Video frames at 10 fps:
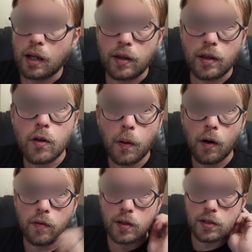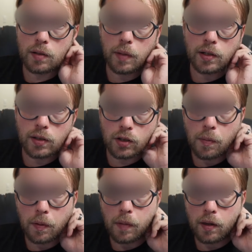Now the other part of this that makes this
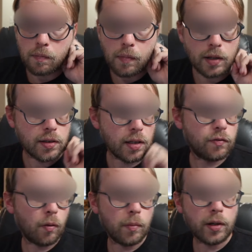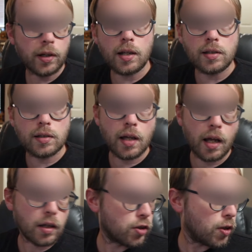shipping method make sense for me is
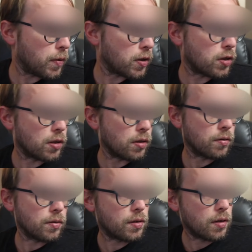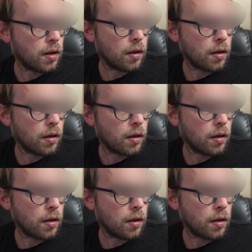that shipping shields,